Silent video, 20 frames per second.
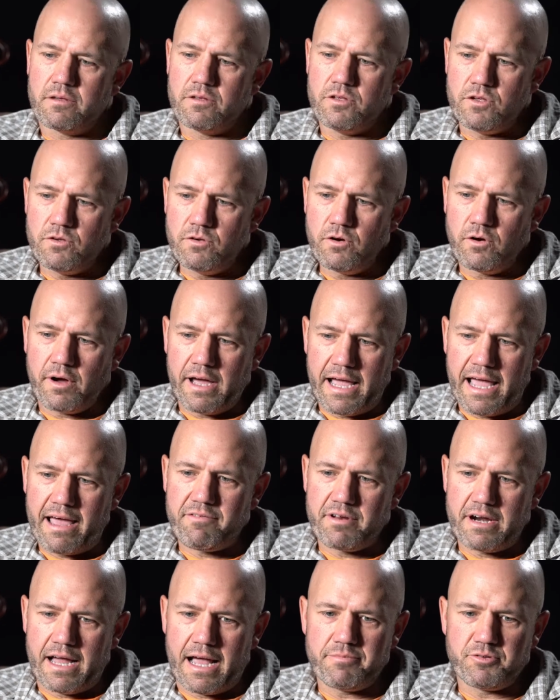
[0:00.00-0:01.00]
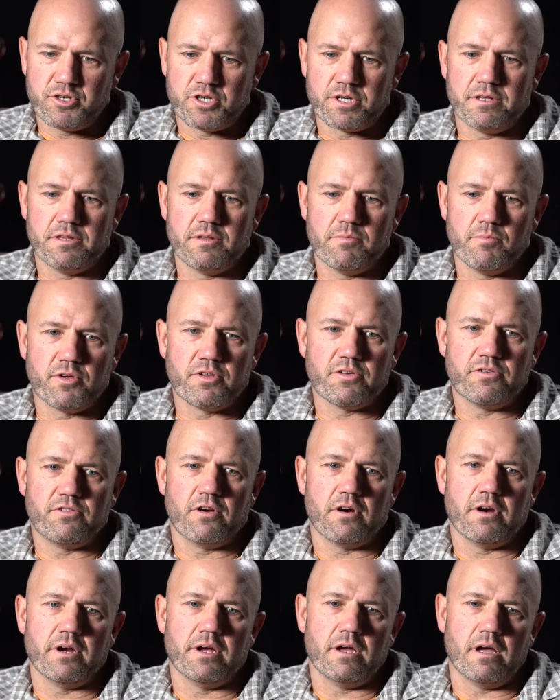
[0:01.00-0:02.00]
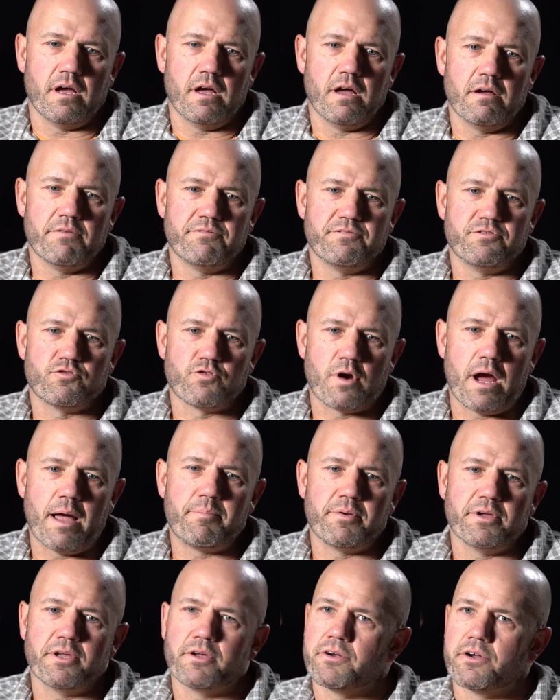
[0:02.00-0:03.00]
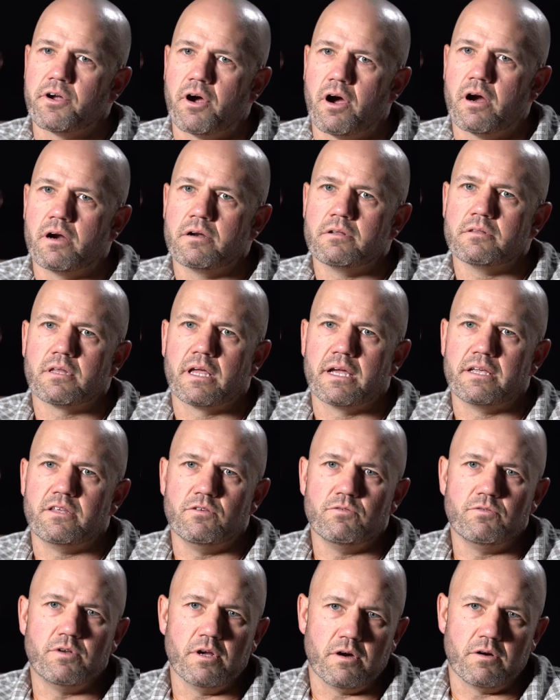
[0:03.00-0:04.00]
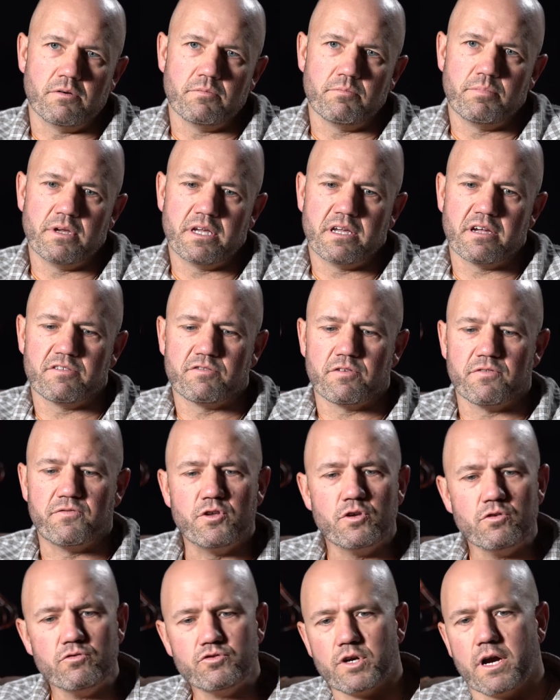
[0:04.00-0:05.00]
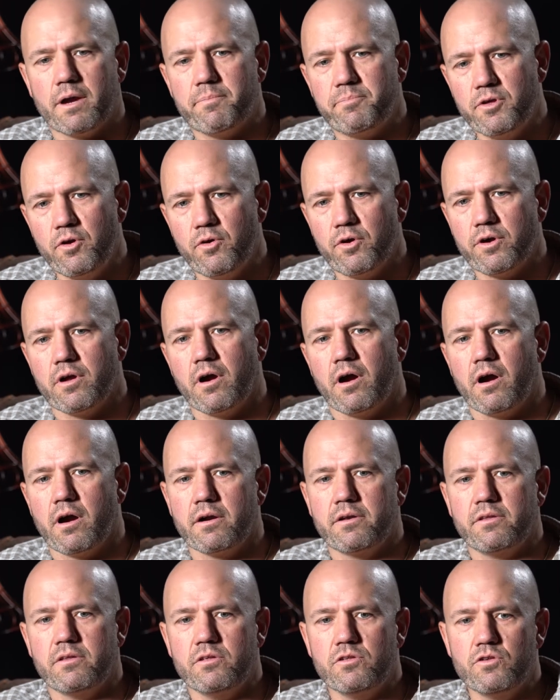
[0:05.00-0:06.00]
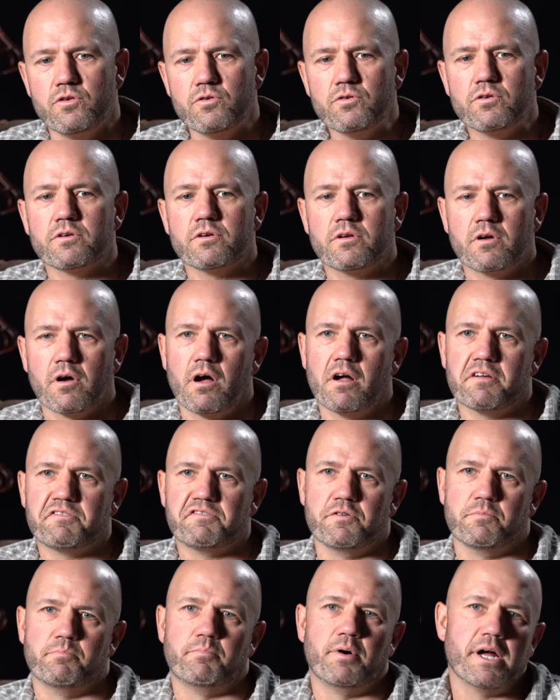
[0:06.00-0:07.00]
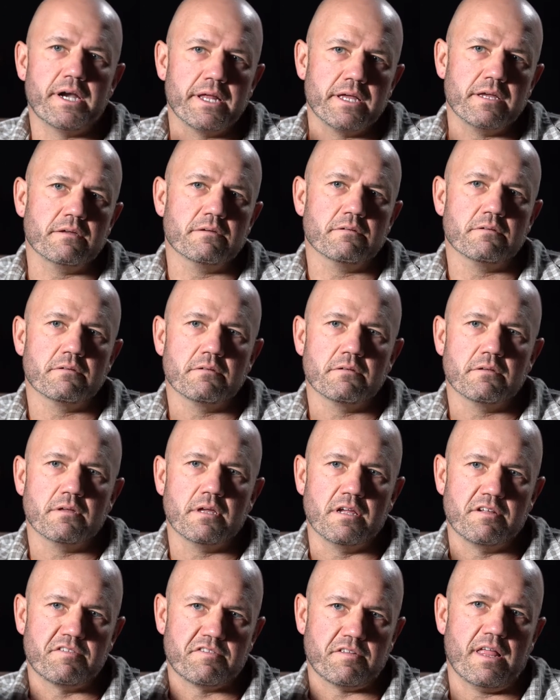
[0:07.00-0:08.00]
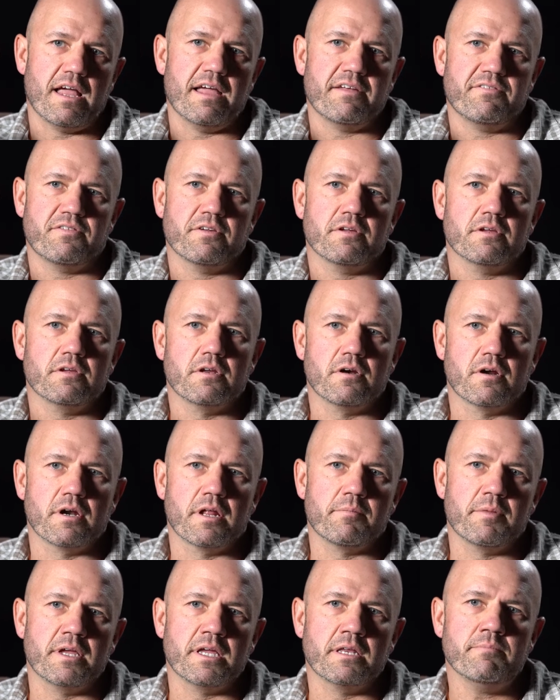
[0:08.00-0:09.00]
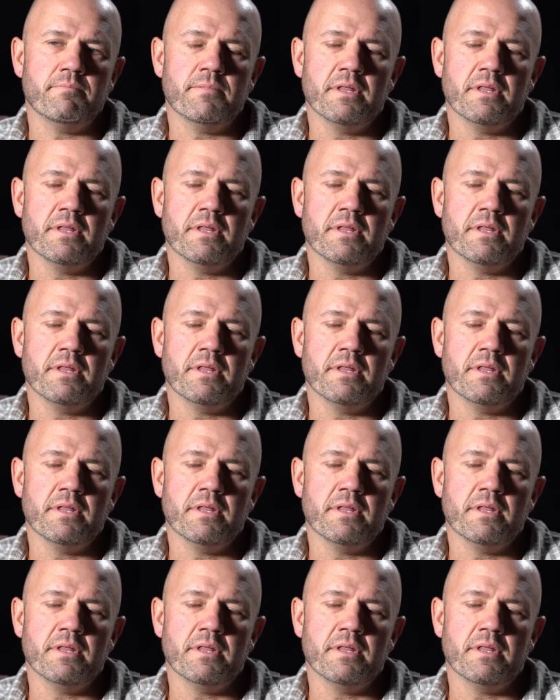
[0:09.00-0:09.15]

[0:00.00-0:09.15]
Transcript: You don't have an option in the military of dropping your guard, like you don't. Because if you drop your guard, you could cost your buddy his life. You know what I mean?